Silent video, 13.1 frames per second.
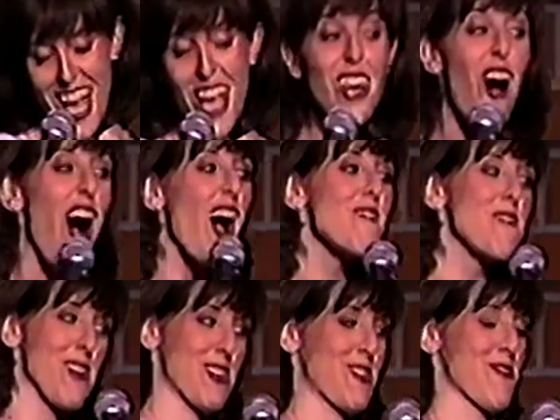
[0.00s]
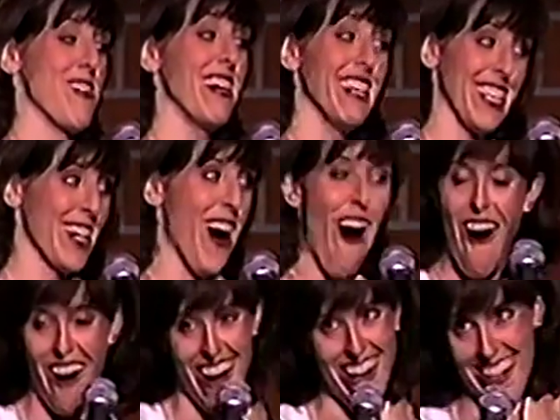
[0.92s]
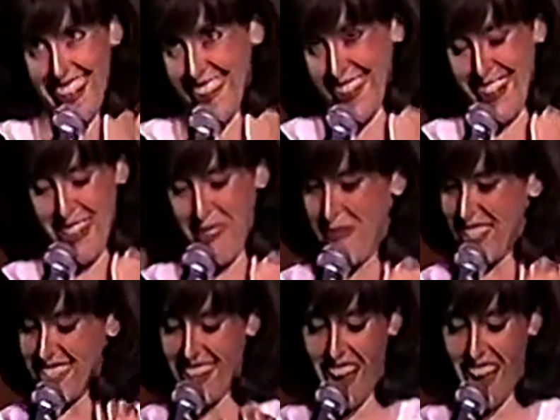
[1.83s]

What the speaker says: No, I worked really hard at looking busy.